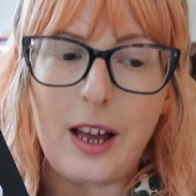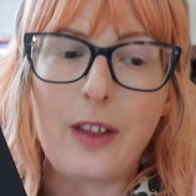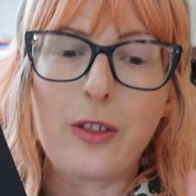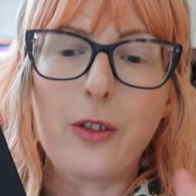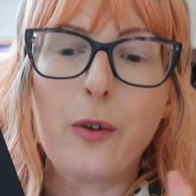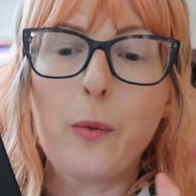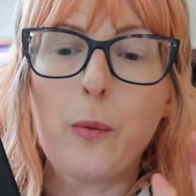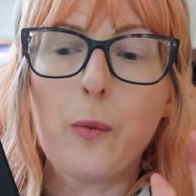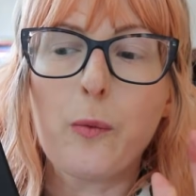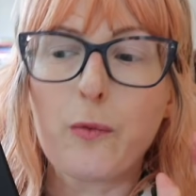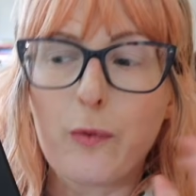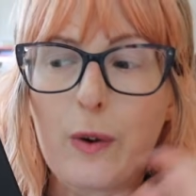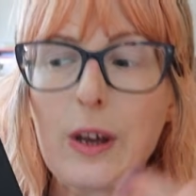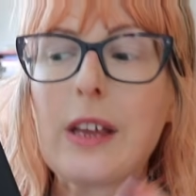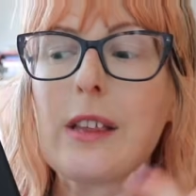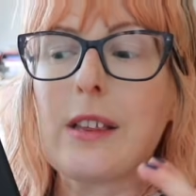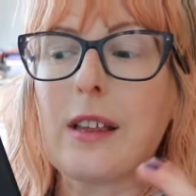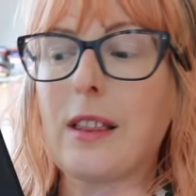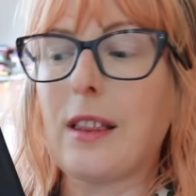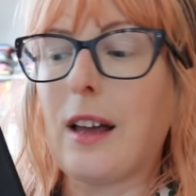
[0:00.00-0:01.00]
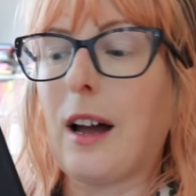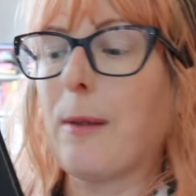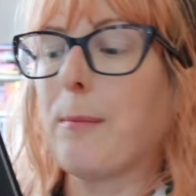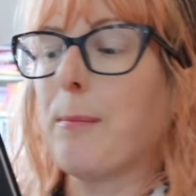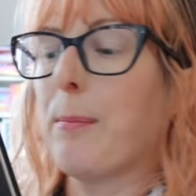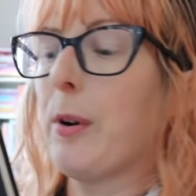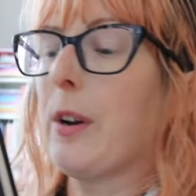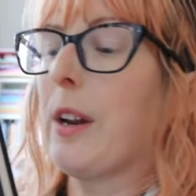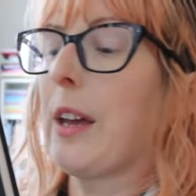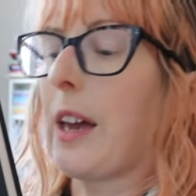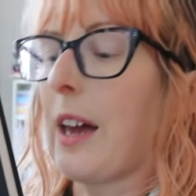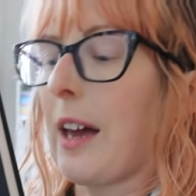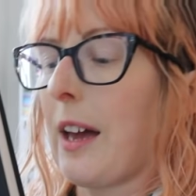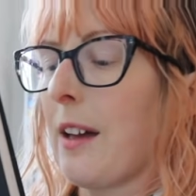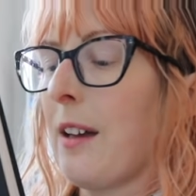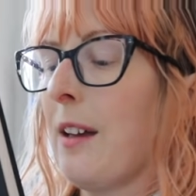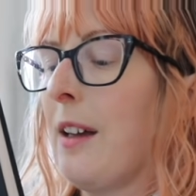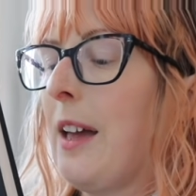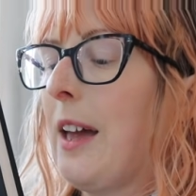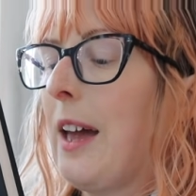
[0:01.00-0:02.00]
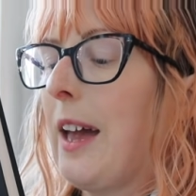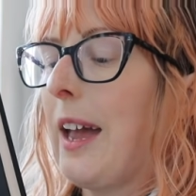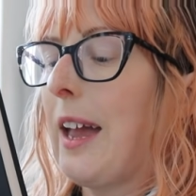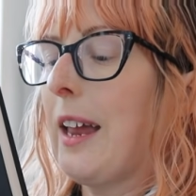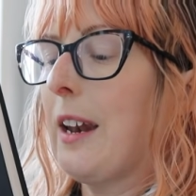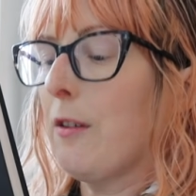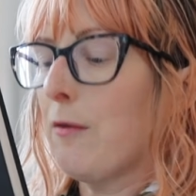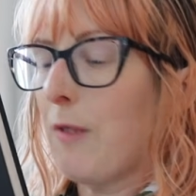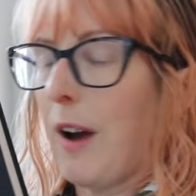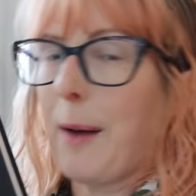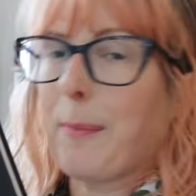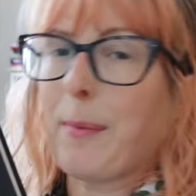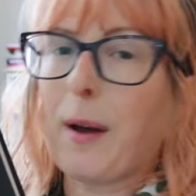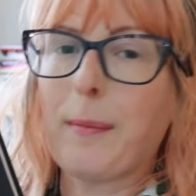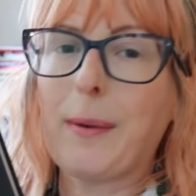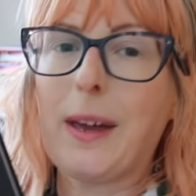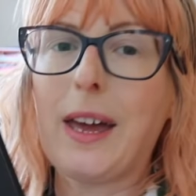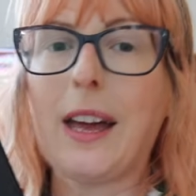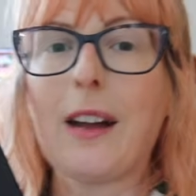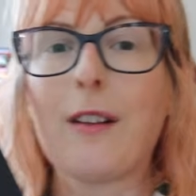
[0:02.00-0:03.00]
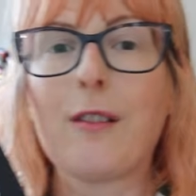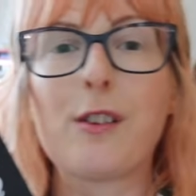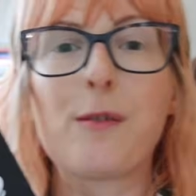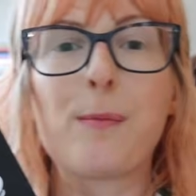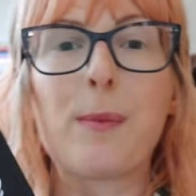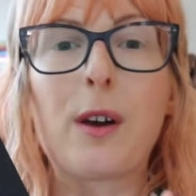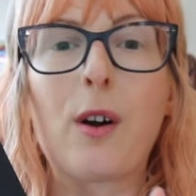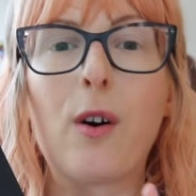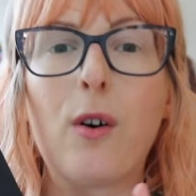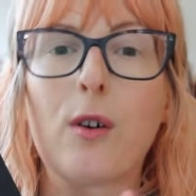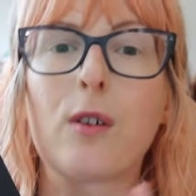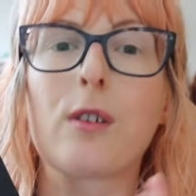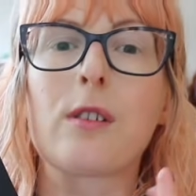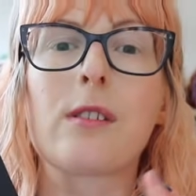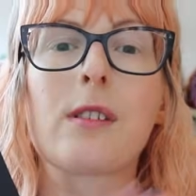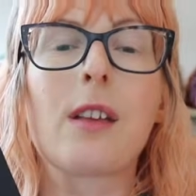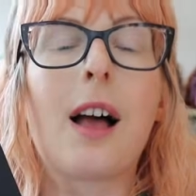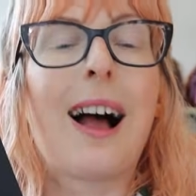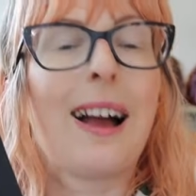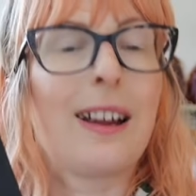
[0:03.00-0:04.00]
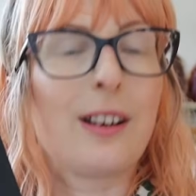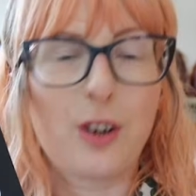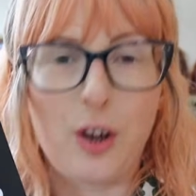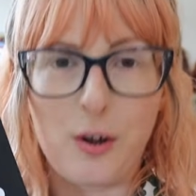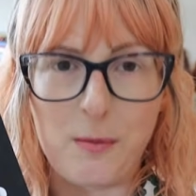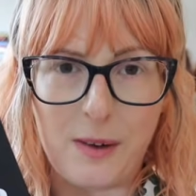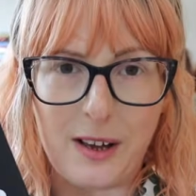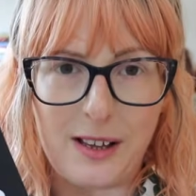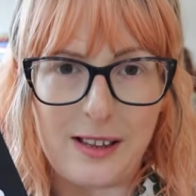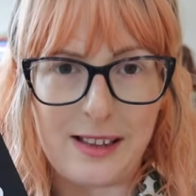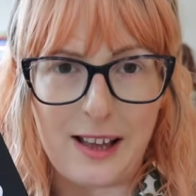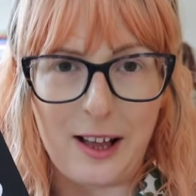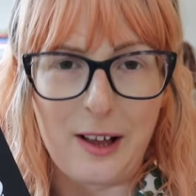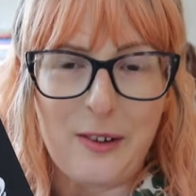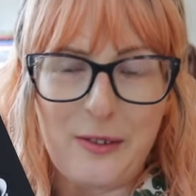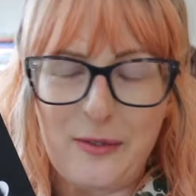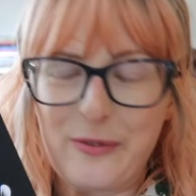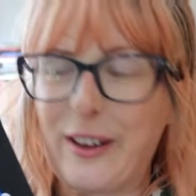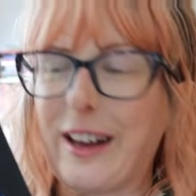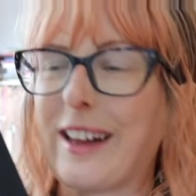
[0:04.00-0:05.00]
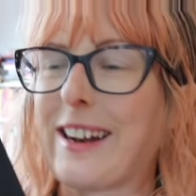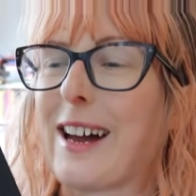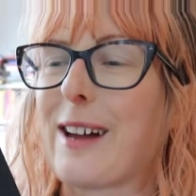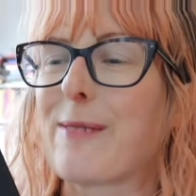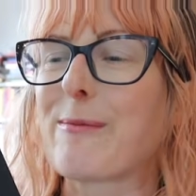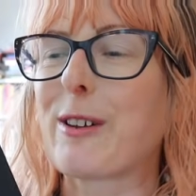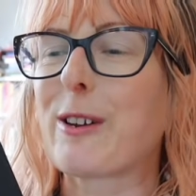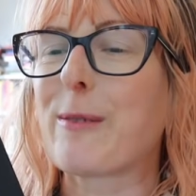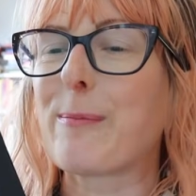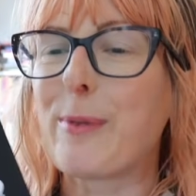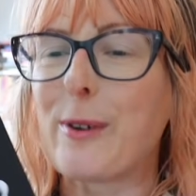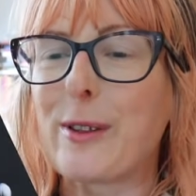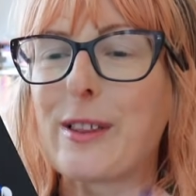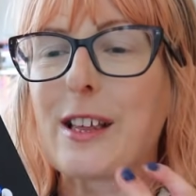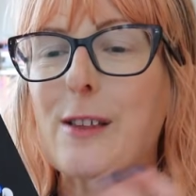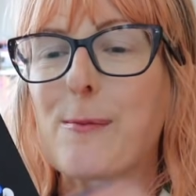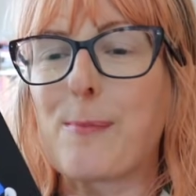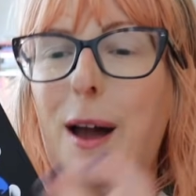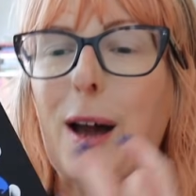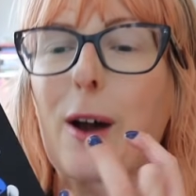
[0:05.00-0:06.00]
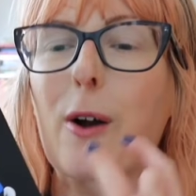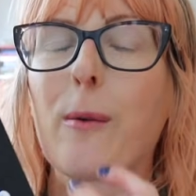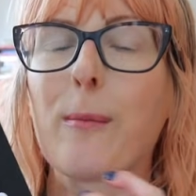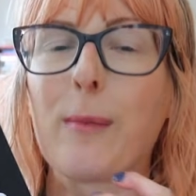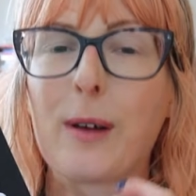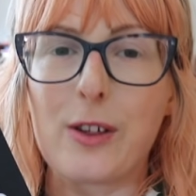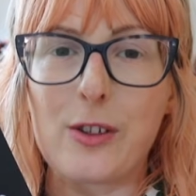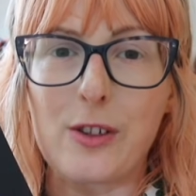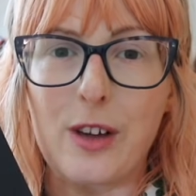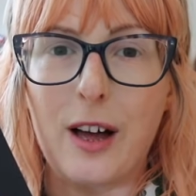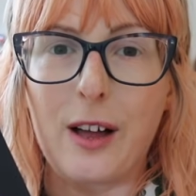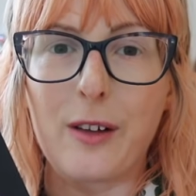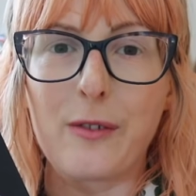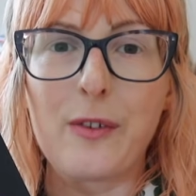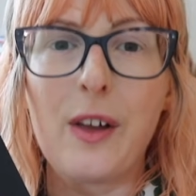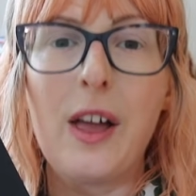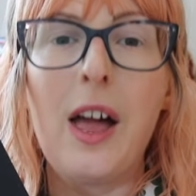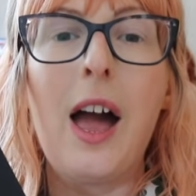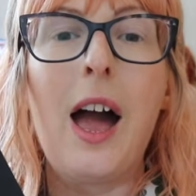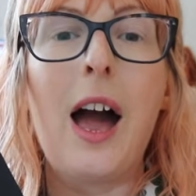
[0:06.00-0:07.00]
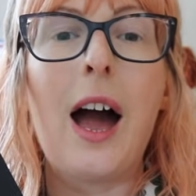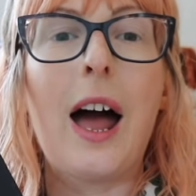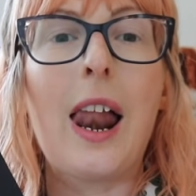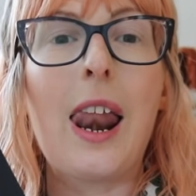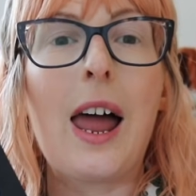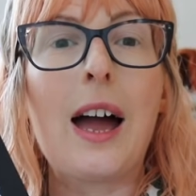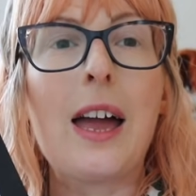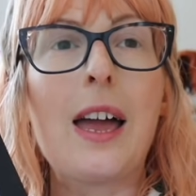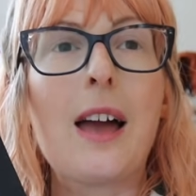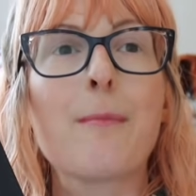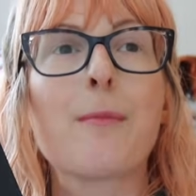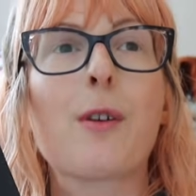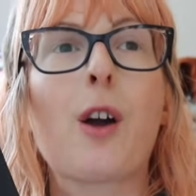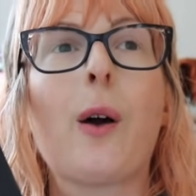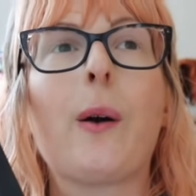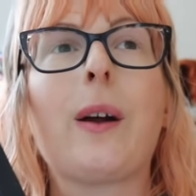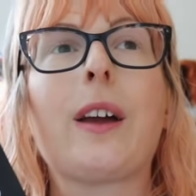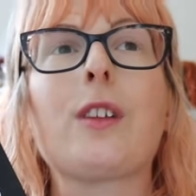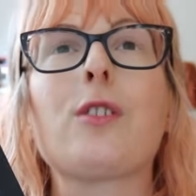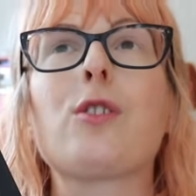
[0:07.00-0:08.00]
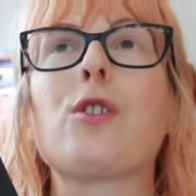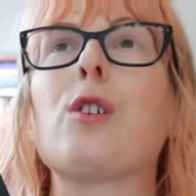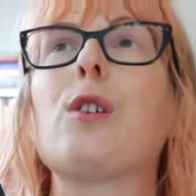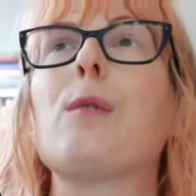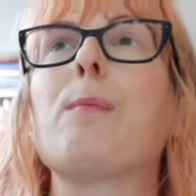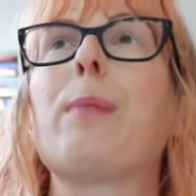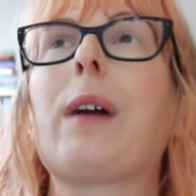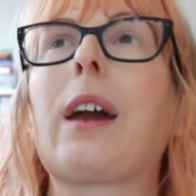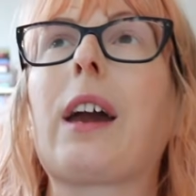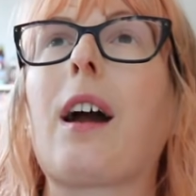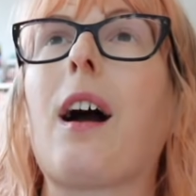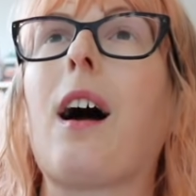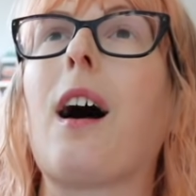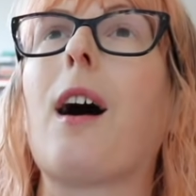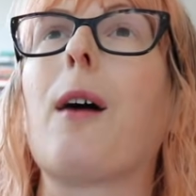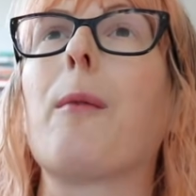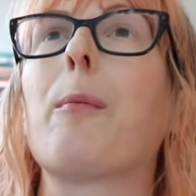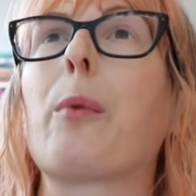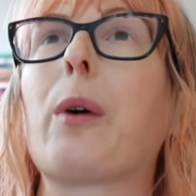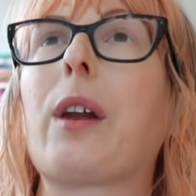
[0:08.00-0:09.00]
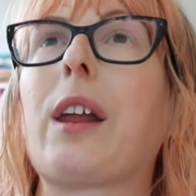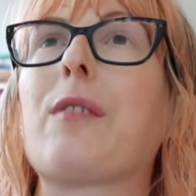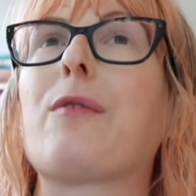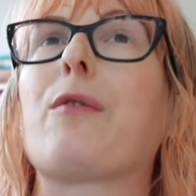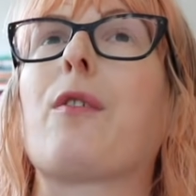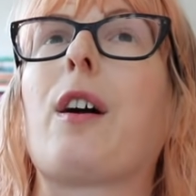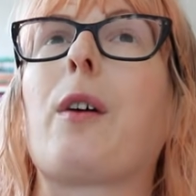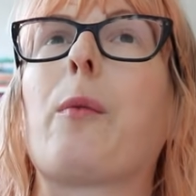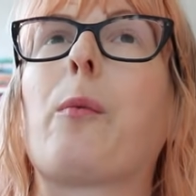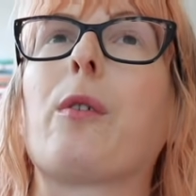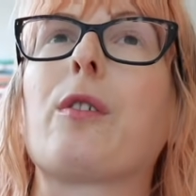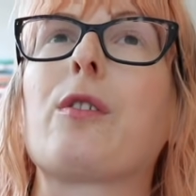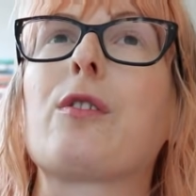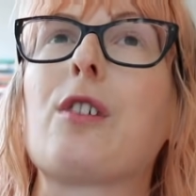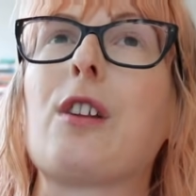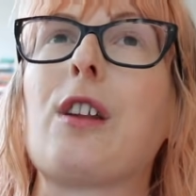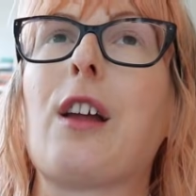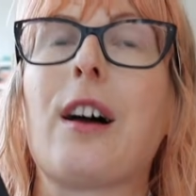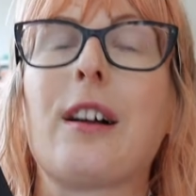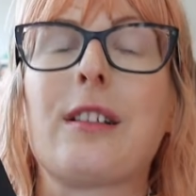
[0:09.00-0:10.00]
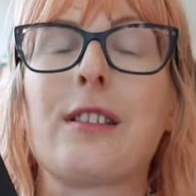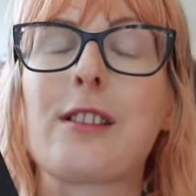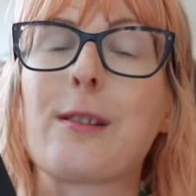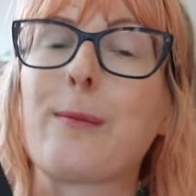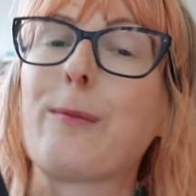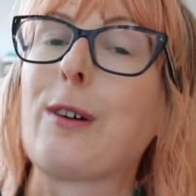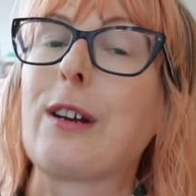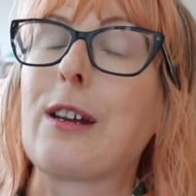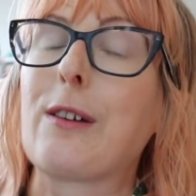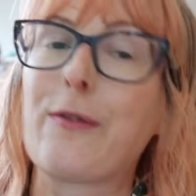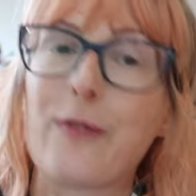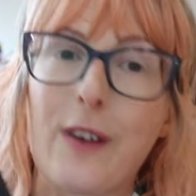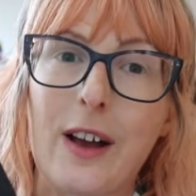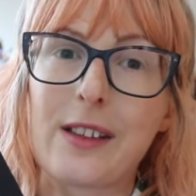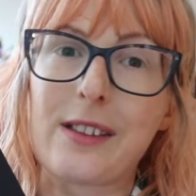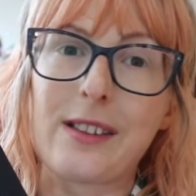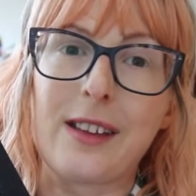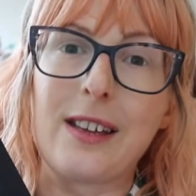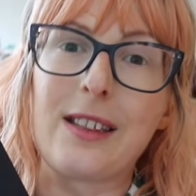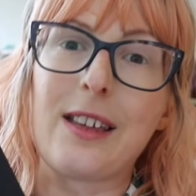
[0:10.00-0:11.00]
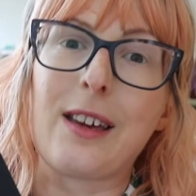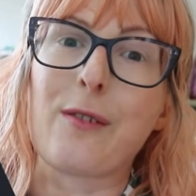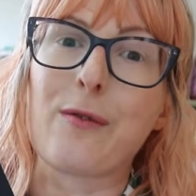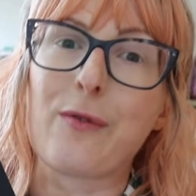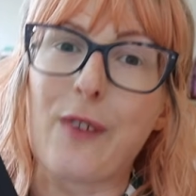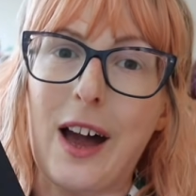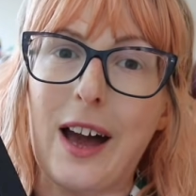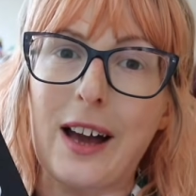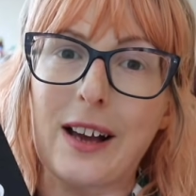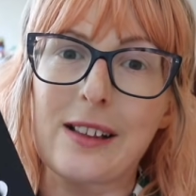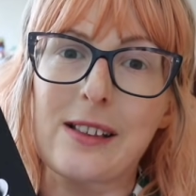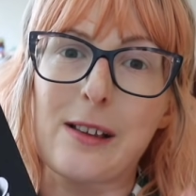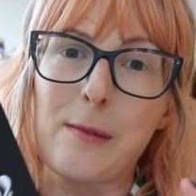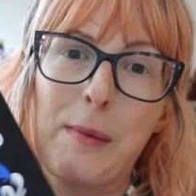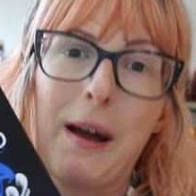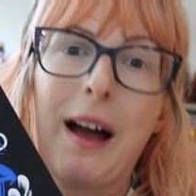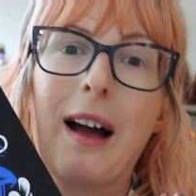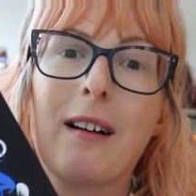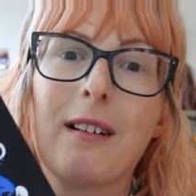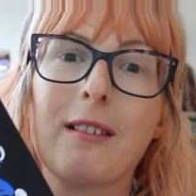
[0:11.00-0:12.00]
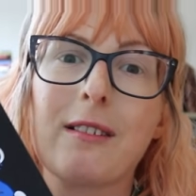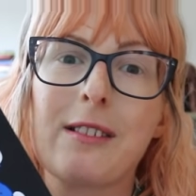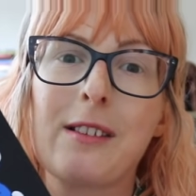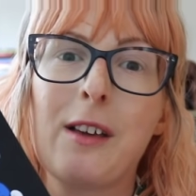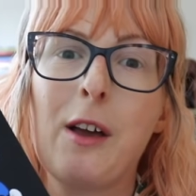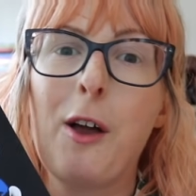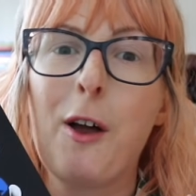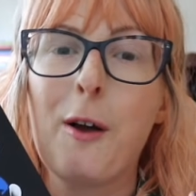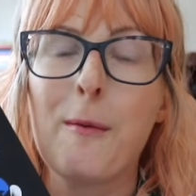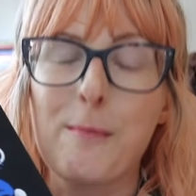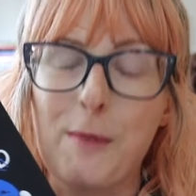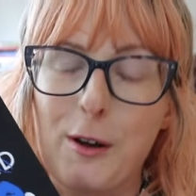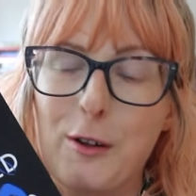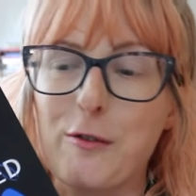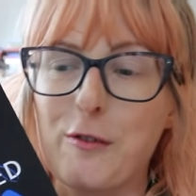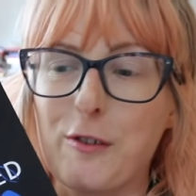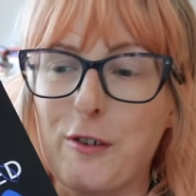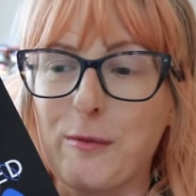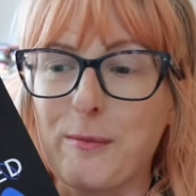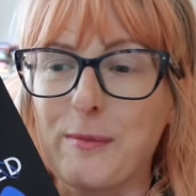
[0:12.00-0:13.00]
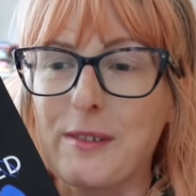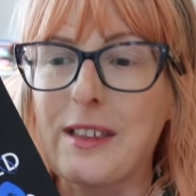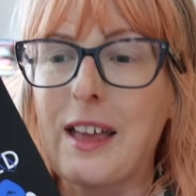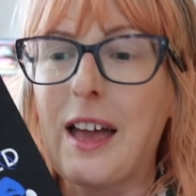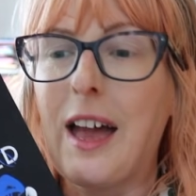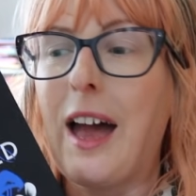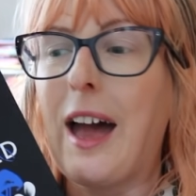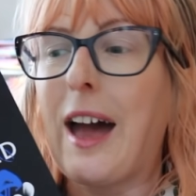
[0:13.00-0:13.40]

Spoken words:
And the reason that I'm putting it in a wrap up here is because I know myself and I'm going to put this back on my shelf and I am going to pick it up whenever I want to learn some really fascinating facts about mushrooms.